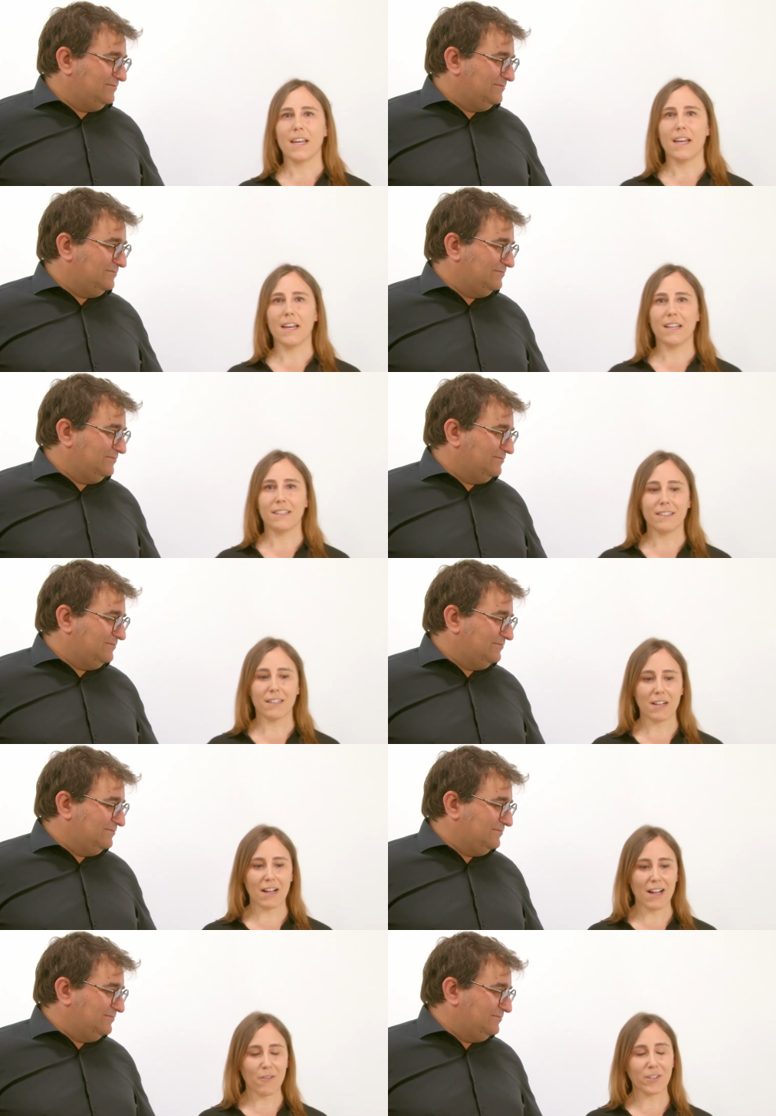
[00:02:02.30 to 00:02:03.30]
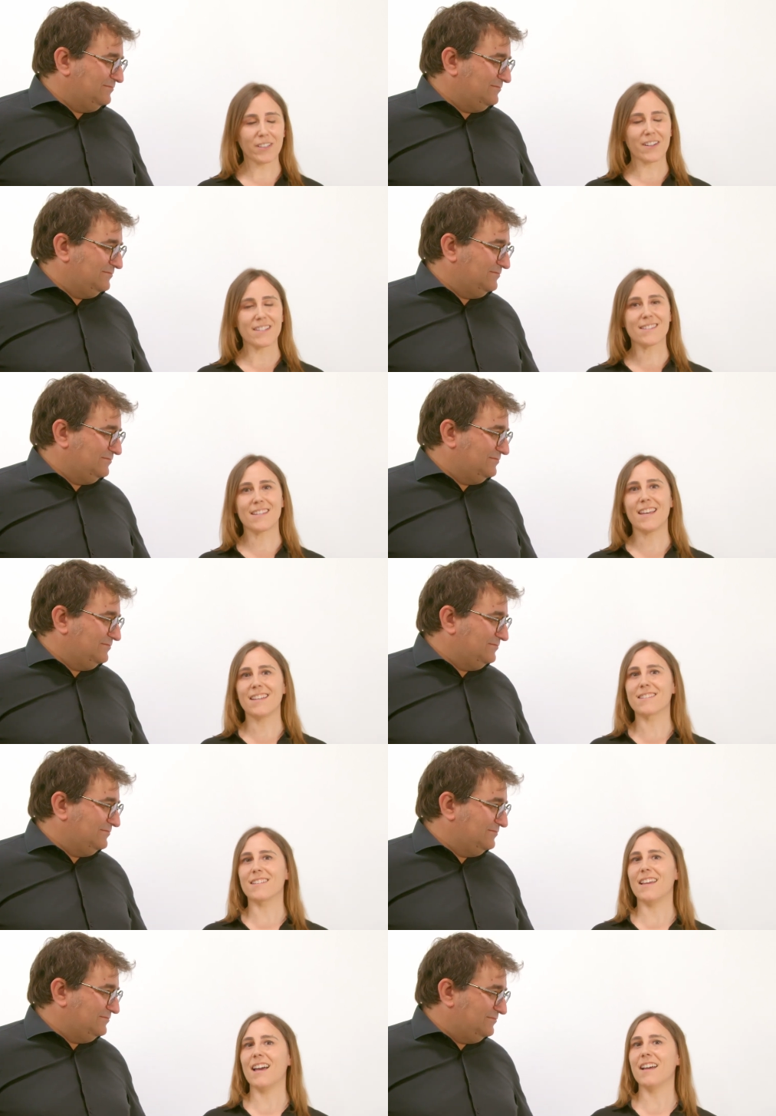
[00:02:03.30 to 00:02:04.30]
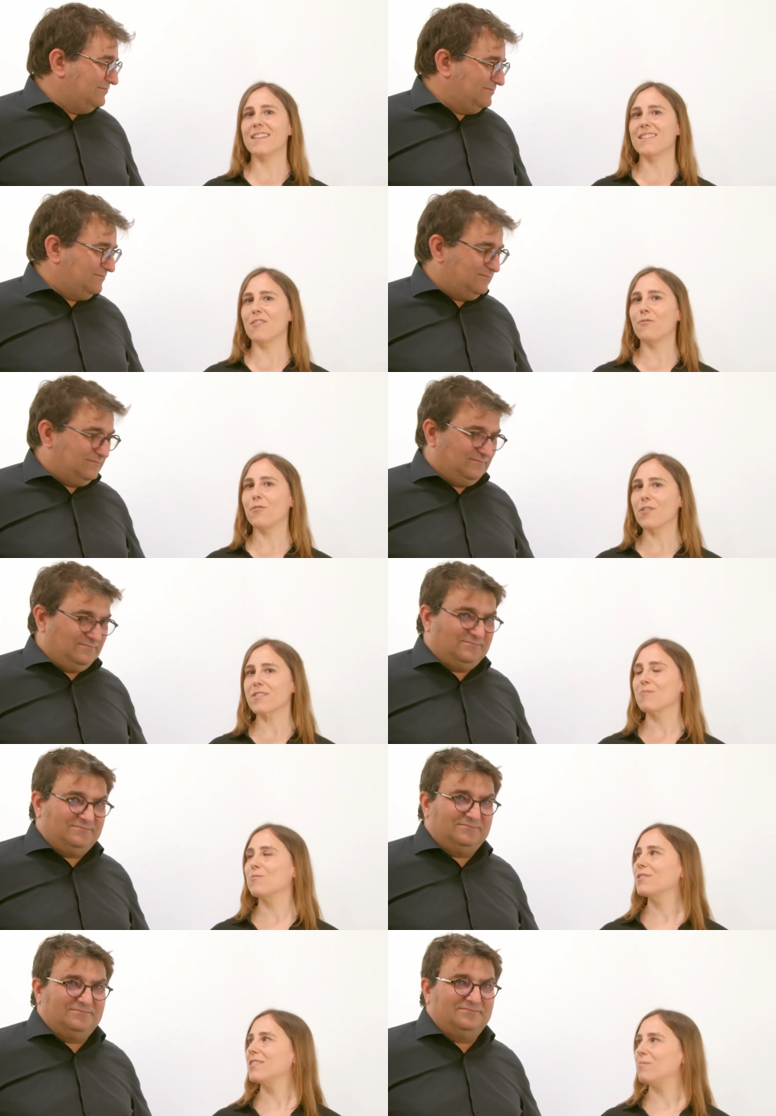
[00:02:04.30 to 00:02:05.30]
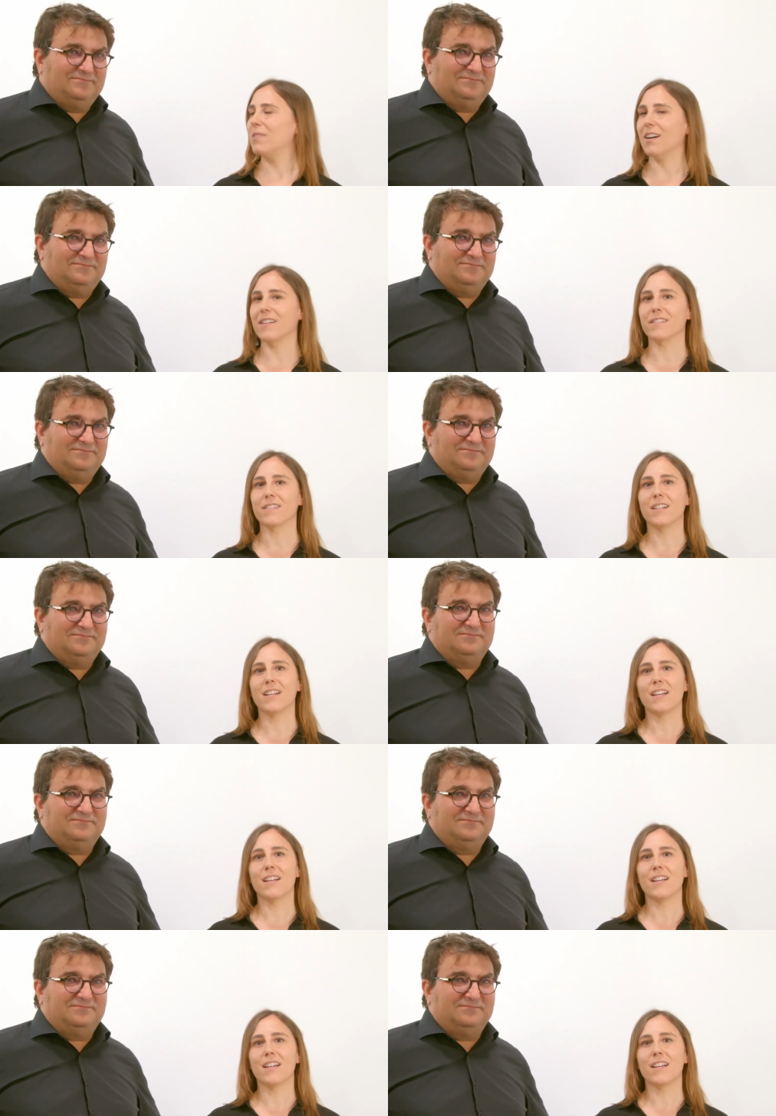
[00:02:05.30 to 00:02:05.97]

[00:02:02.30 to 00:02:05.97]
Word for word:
Speaker 1: And uh, what I to say is AI is a force multiplier.